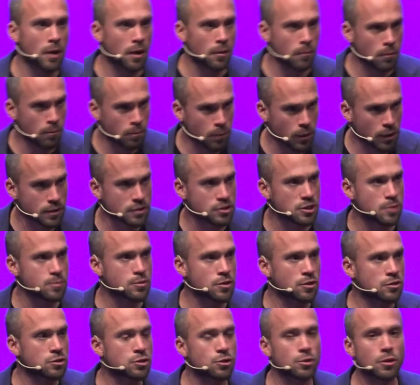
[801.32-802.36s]
partnerships are
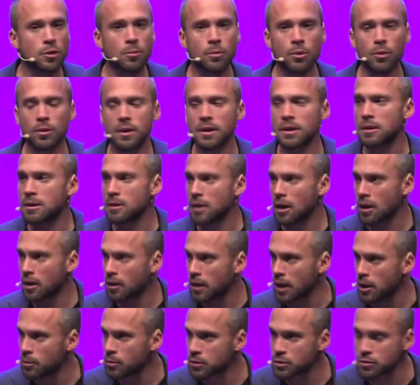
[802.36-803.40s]
durable and are
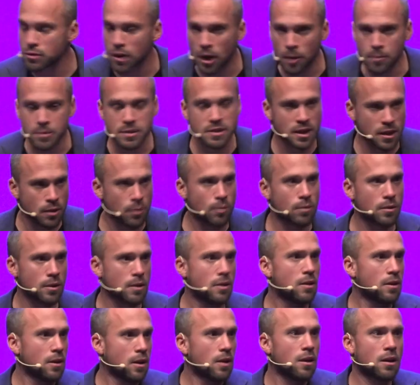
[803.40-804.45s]
able to upscale,
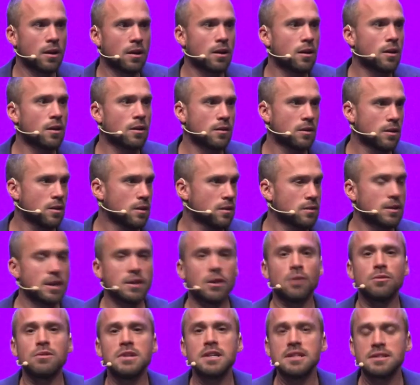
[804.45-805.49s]
uh, they
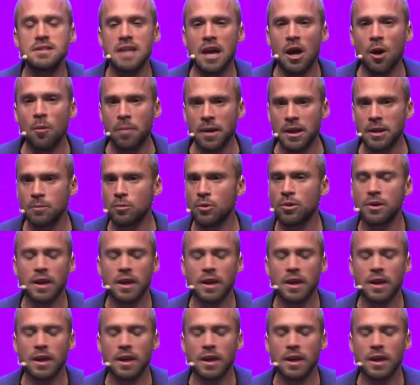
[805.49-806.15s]
don't need to help anymore.